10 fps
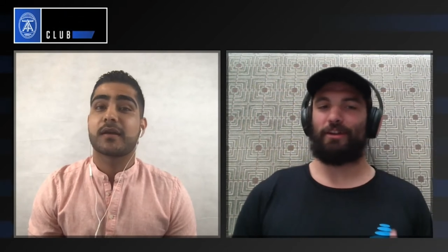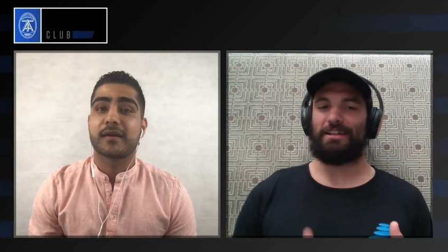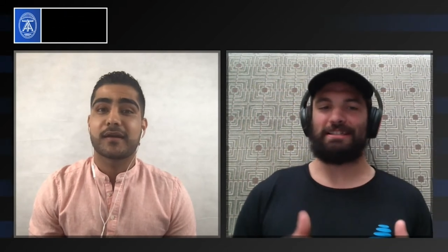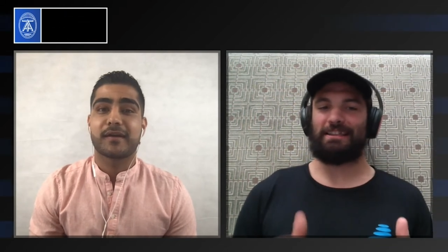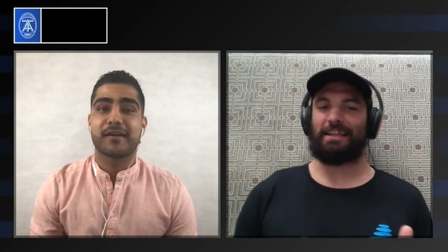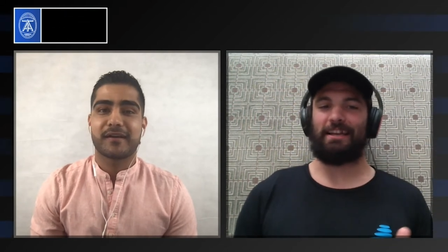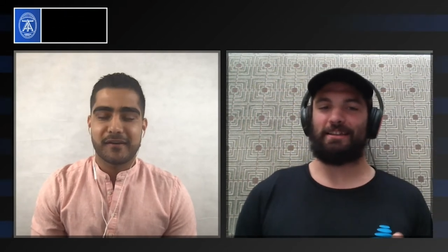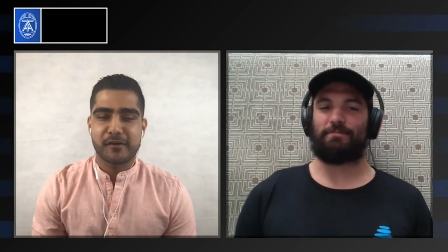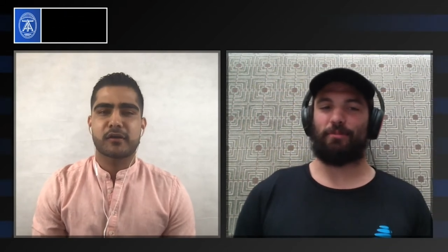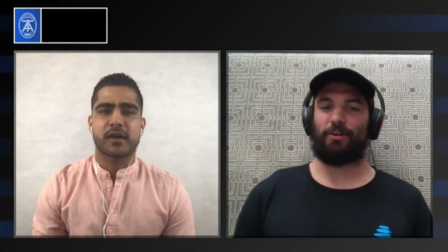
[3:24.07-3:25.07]
Speaker 1: his
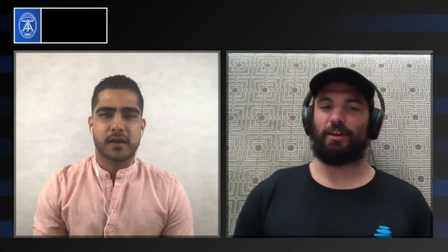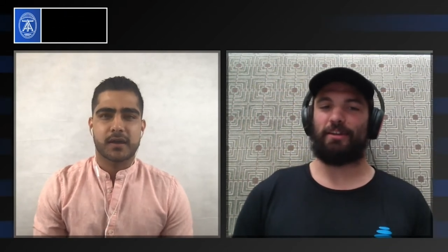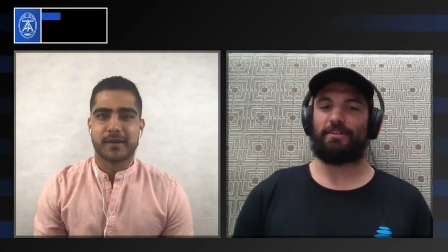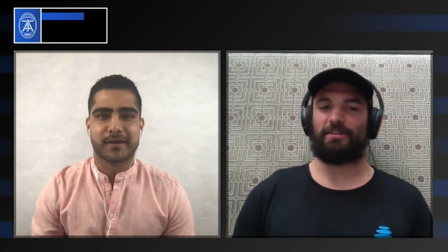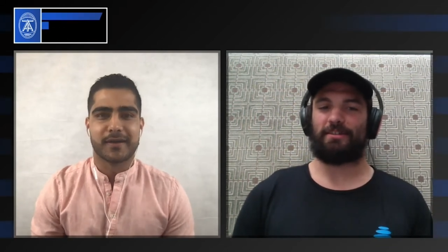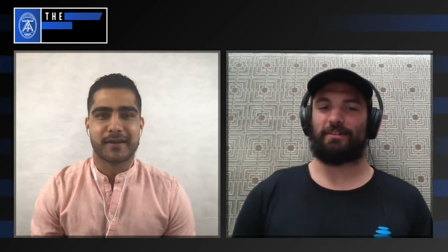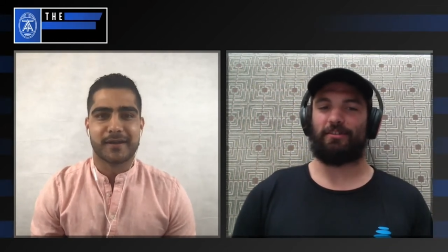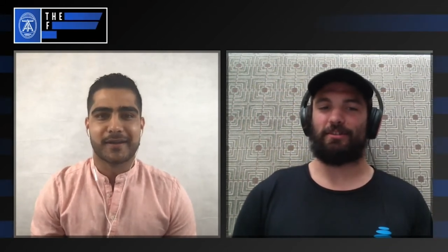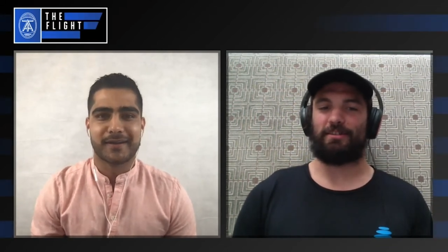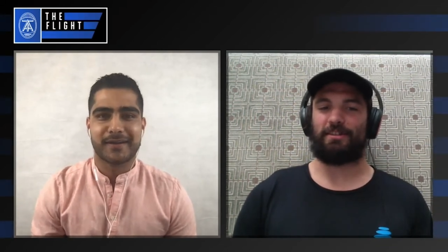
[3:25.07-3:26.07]
latest book okay. is, you know
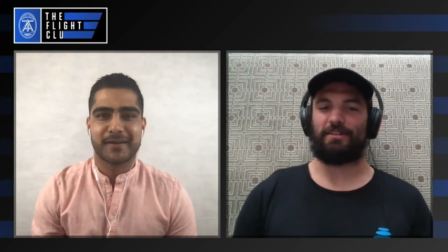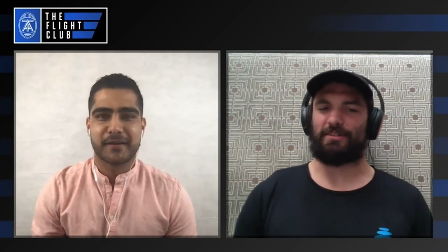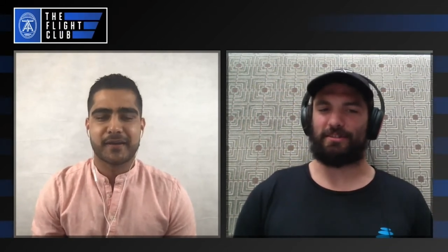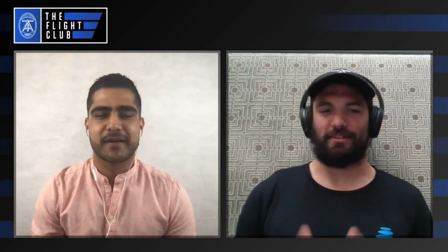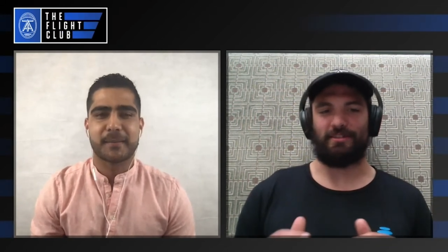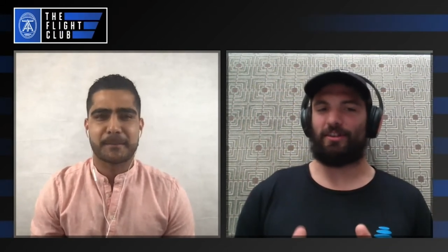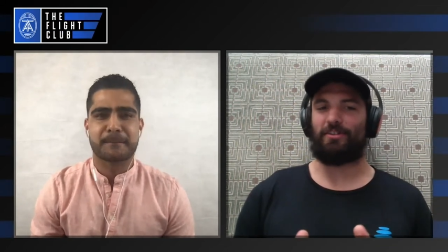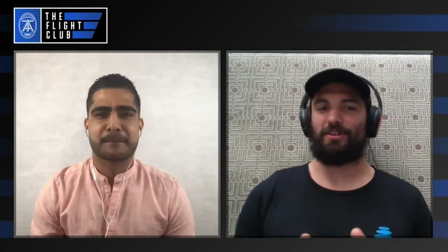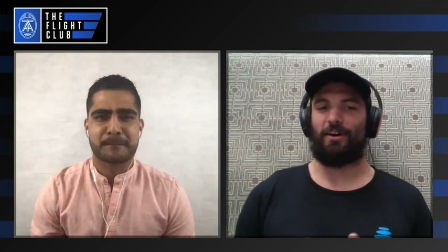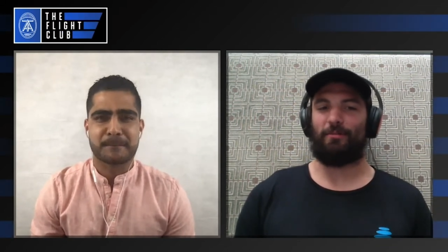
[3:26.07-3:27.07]
he's he's he's on
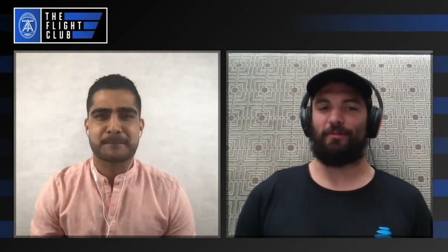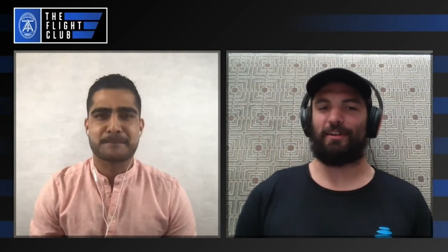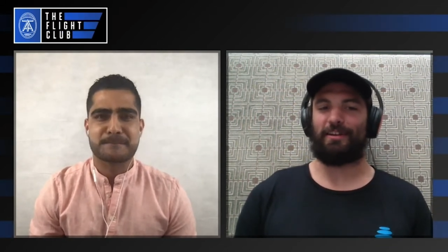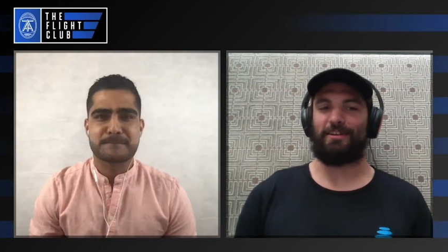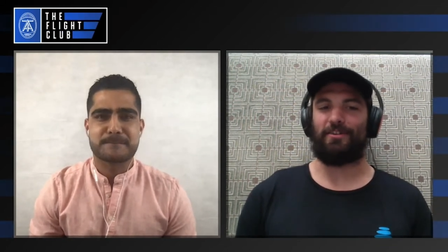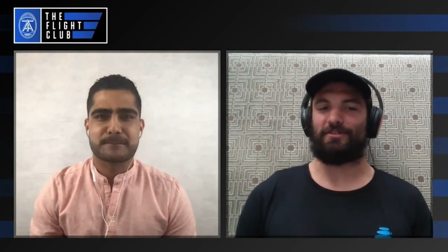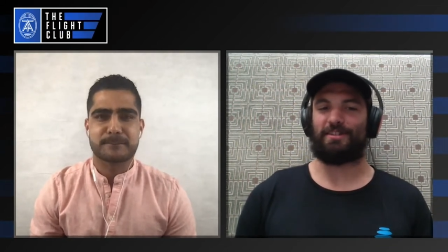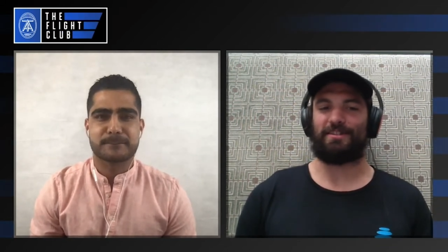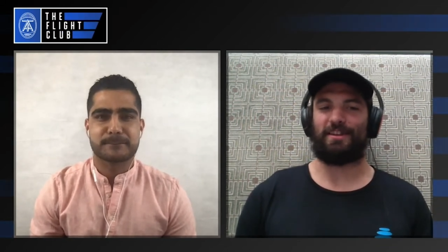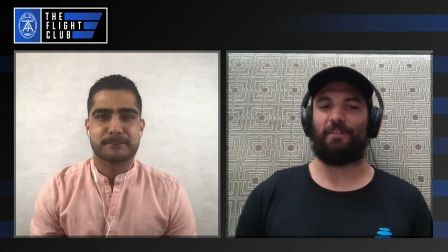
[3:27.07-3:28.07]
top of it. He knows
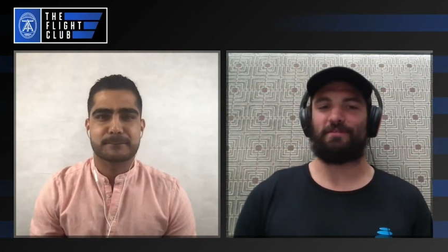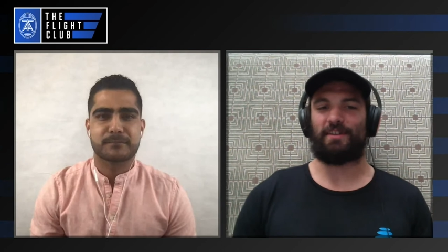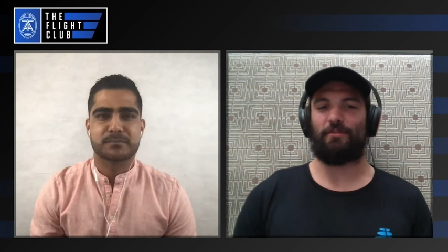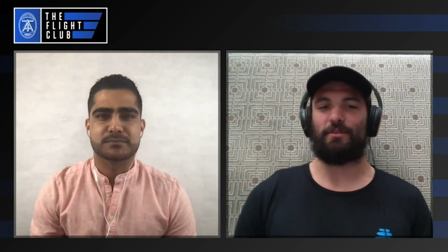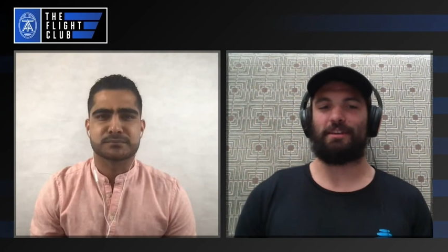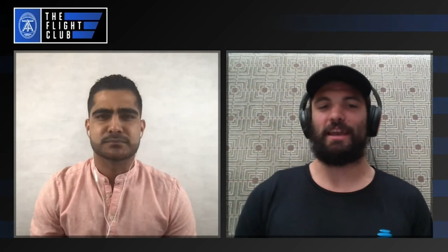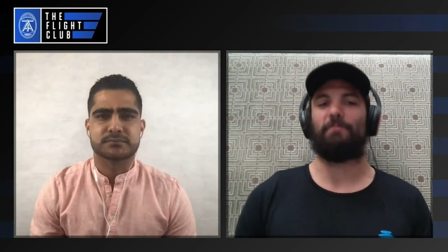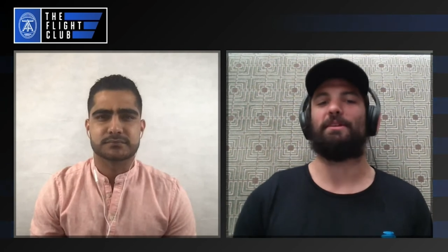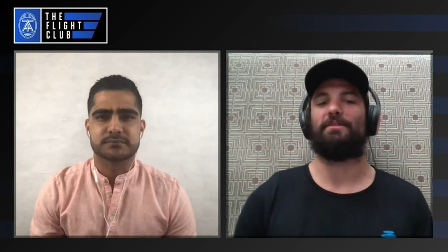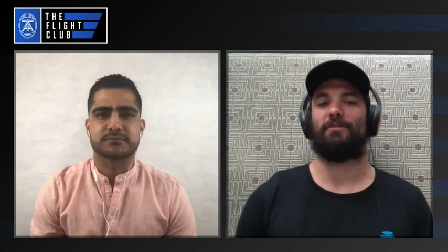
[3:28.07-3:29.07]
his stuff, so that would get
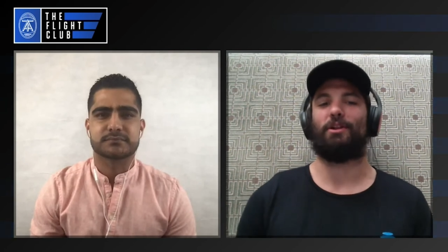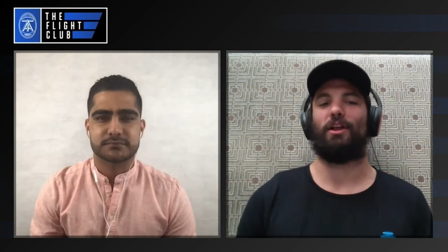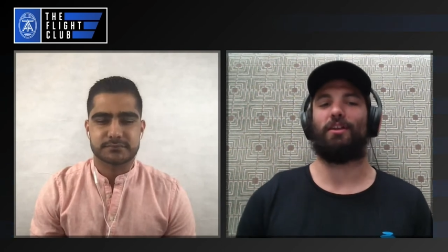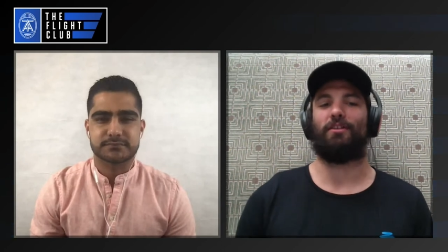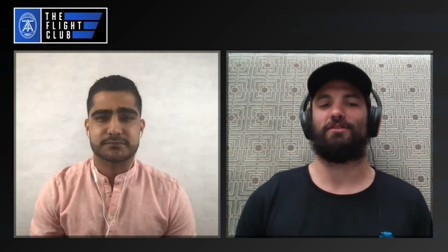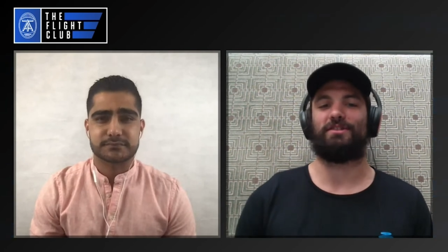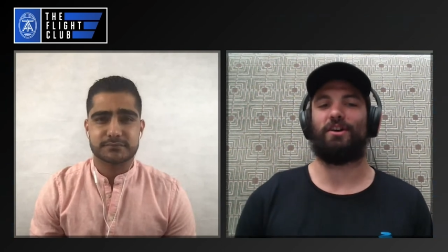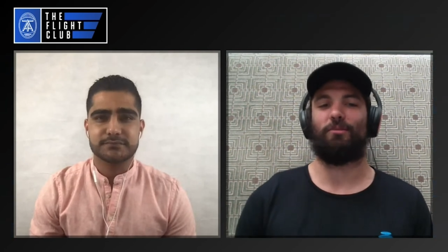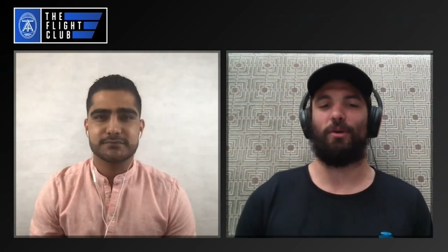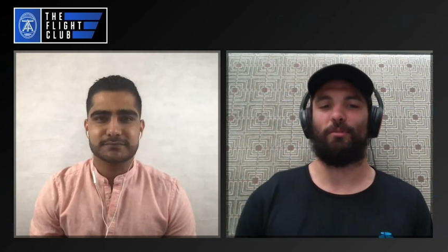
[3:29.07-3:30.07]
me through a lot of those
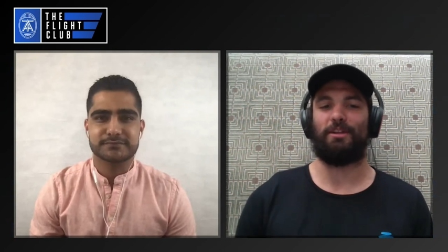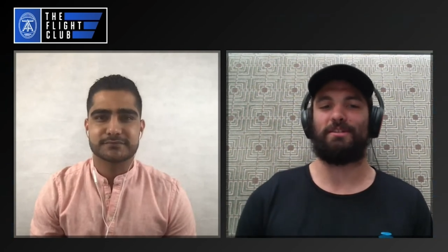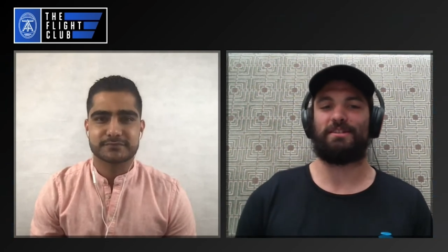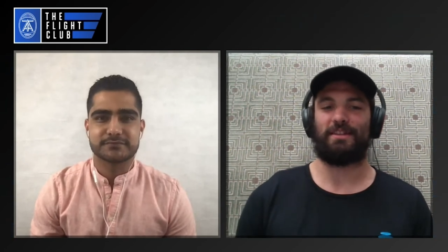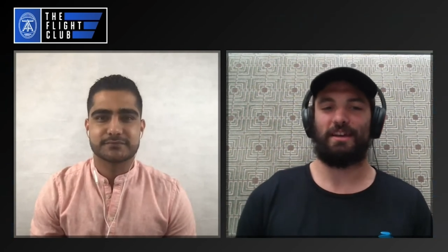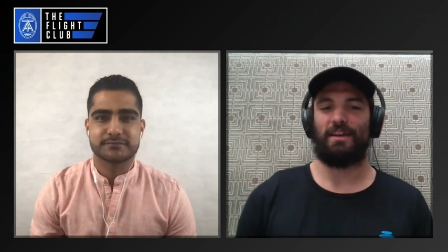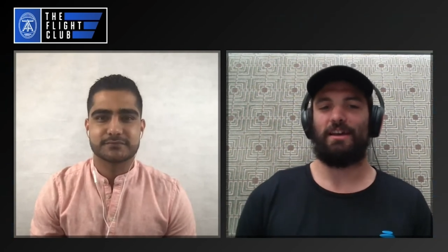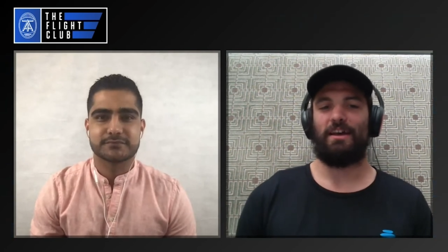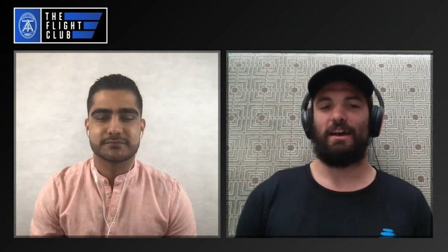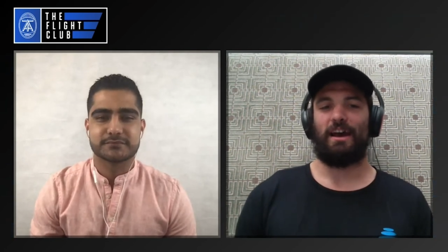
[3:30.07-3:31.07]
dull moments.
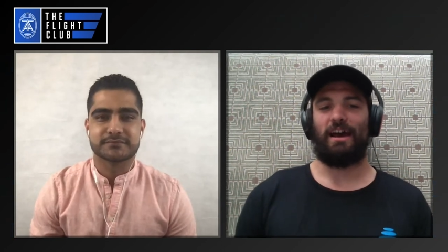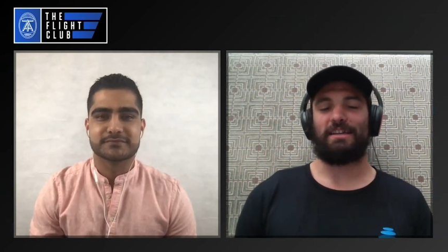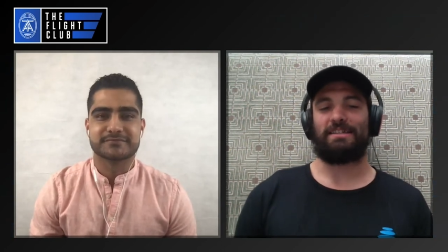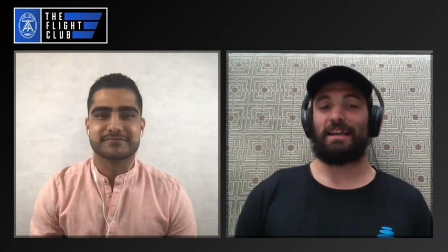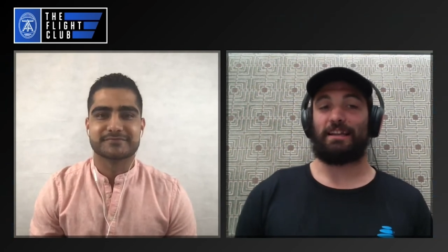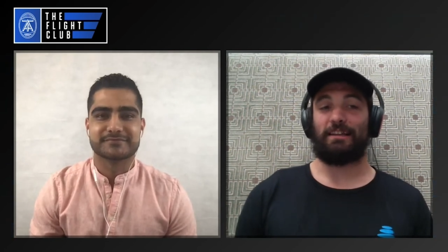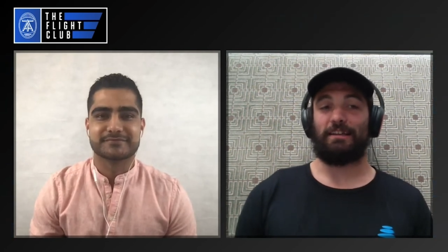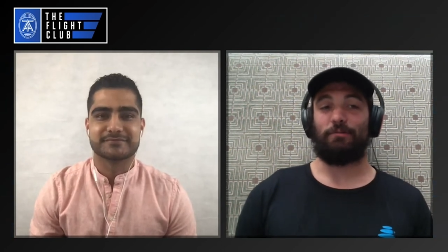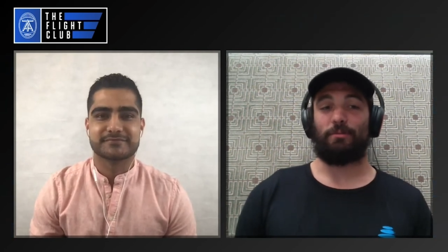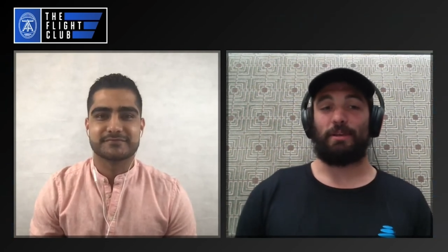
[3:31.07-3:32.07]
Uh,
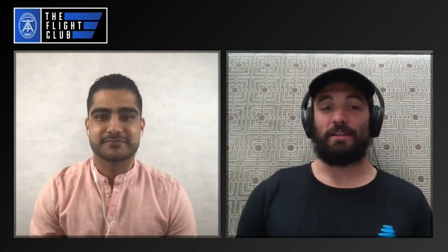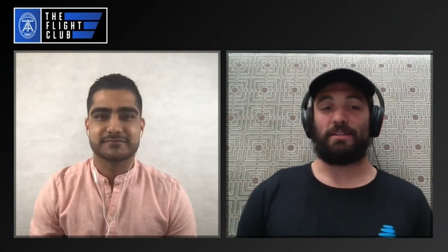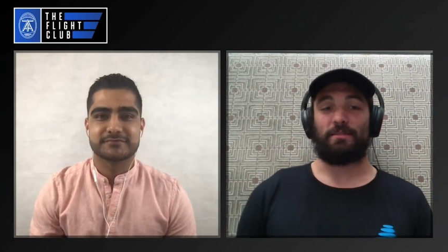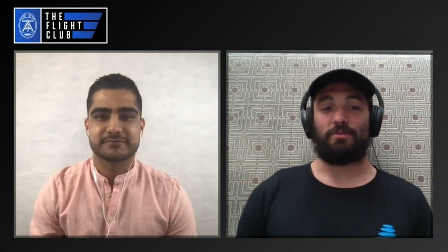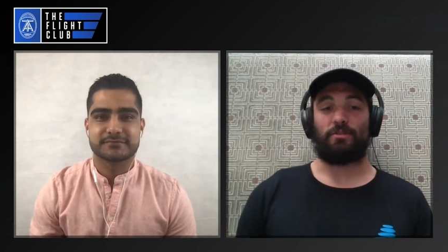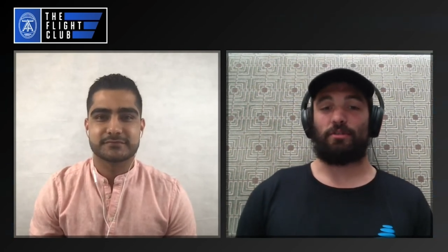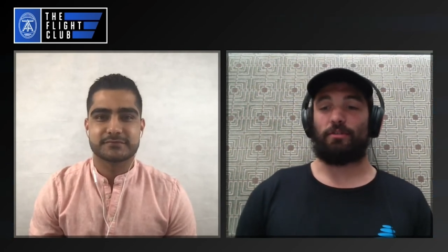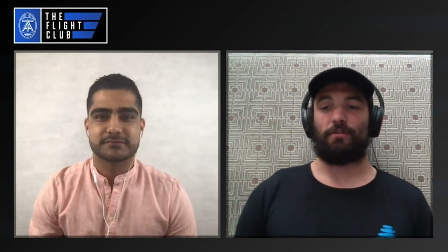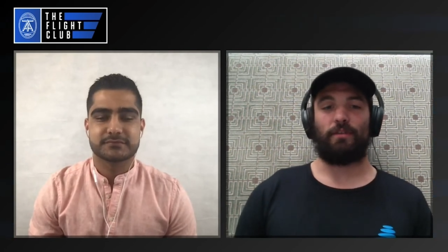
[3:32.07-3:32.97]
secondly, would be some sort of